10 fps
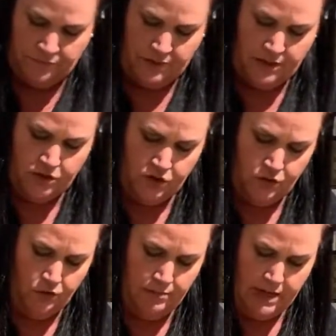So you
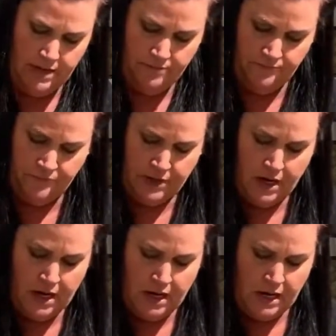know me.
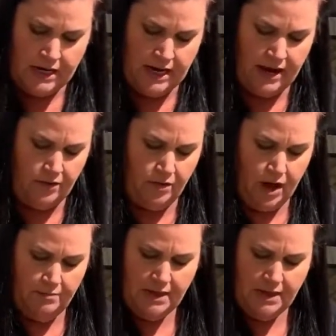Now, I'm